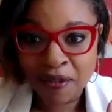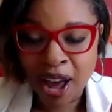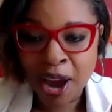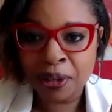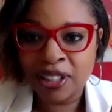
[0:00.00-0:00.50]

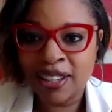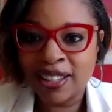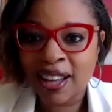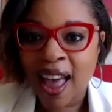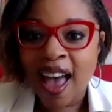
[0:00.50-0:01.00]

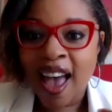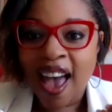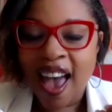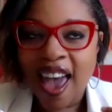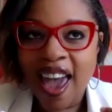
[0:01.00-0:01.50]
viruses.
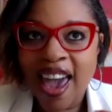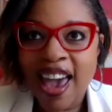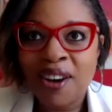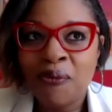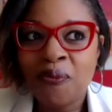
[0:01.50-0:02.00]

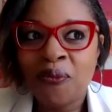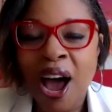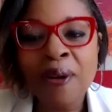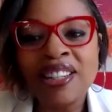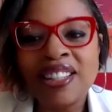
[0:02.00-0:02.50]
And
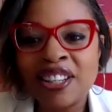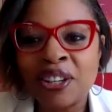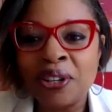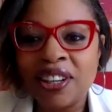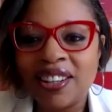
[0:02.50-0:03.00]
viruses
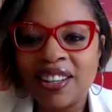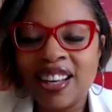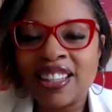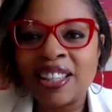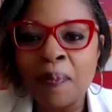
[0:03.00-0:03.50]

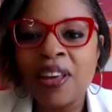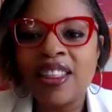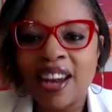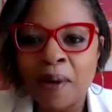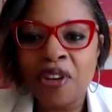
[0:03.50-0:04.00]
it's something
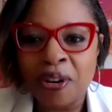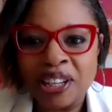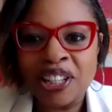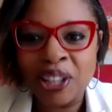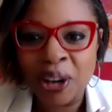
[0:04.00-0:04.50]
that I'm very
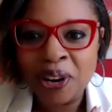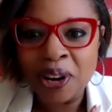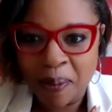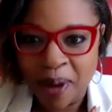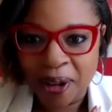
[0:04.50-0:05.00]
certain
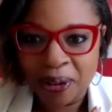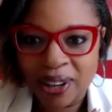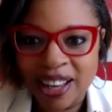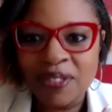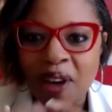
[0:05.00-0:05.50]
about,
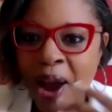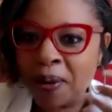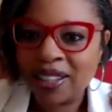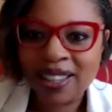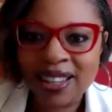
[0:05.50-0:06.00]
because
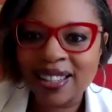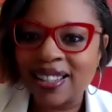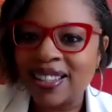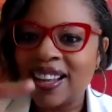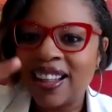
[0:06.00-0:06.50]

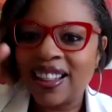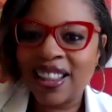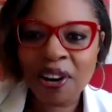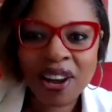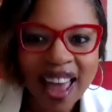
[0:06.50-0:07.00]
viruses,
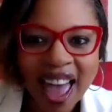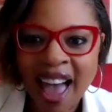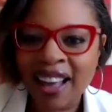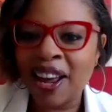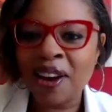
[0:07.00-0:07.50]
they're going to
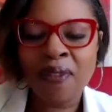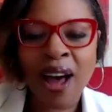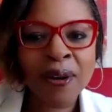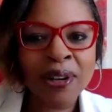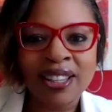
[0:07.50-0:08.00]
act like
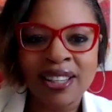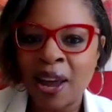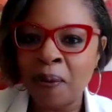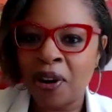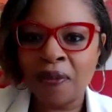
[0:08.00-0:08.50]
viruses.
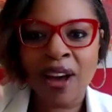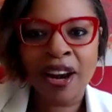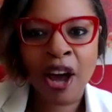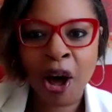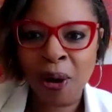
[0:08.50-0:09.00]
They want to
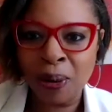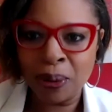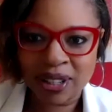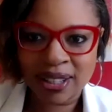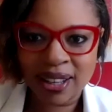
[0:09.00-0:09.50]
find a
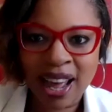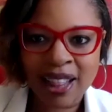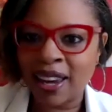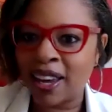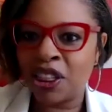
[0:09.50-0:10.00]
host that
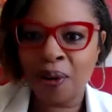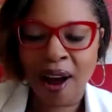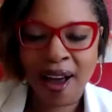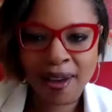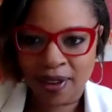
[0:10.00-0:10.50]
they can
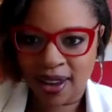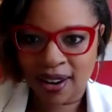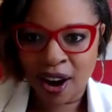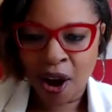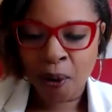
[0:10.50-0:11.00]
thrive
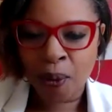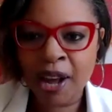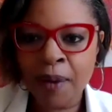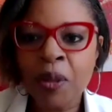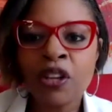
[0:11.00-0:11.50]
in,
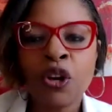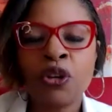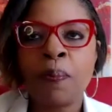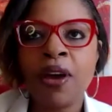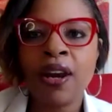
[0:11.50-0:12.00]
right? So
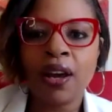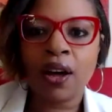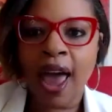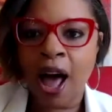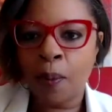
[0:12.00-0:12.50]
depending
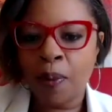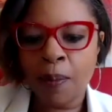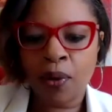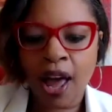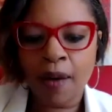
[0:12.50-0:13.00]
on how
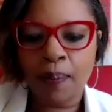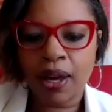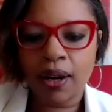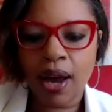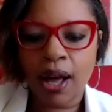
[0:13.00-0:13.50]
people have
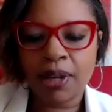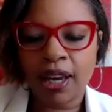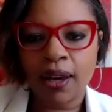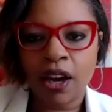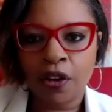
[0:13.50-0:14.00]
been
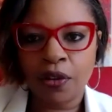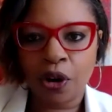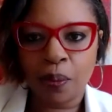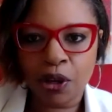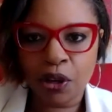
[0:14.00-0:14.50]
taking care of
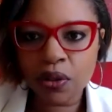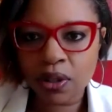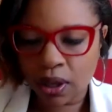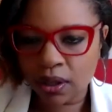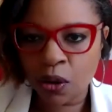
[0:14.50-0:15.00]
their immune
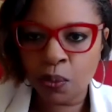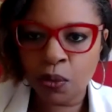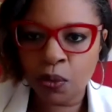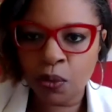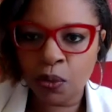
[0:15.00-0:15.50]
system will
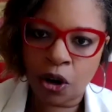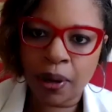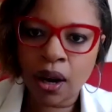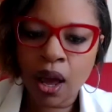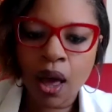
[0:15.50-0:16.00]

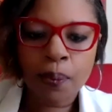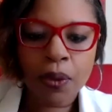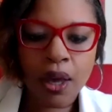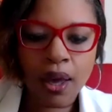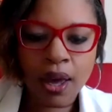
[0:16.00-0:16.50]
determine
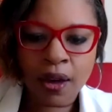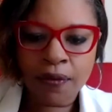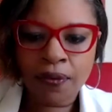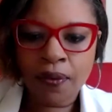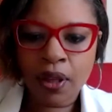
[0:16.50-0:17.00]

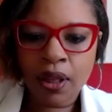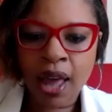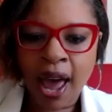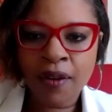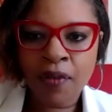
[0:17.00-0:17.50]
if
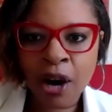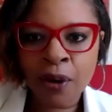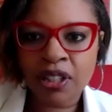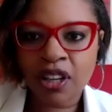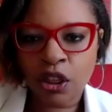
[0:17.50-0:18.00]
that
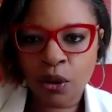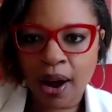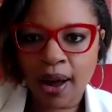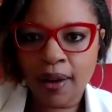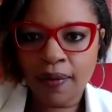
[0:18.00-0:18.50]
virus can
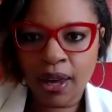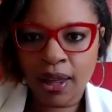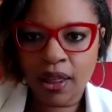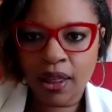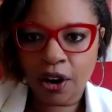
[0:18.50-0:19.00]
thrive
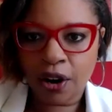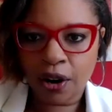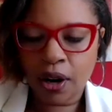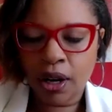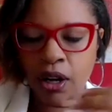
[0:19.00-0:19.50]
in
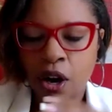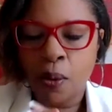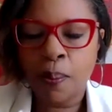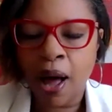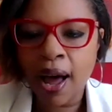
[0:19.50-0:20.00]
their, you know,
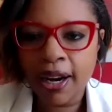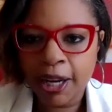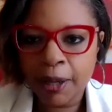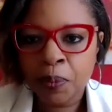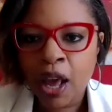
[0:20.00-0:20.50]

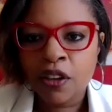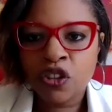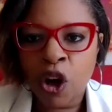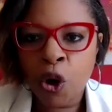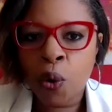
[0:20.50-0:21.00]
body.
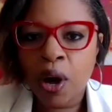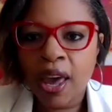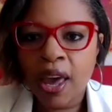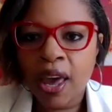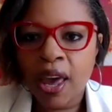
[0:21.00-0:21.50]
So
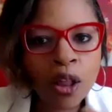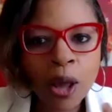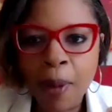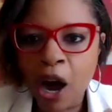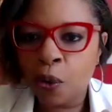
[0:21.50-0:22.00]
it's all
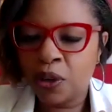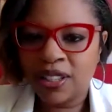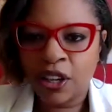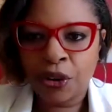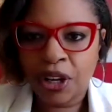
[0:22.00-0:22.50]
about
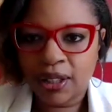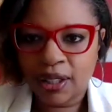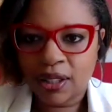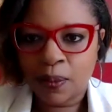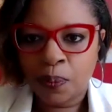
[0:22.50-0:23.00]

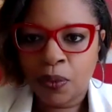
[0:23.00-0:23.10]
resilience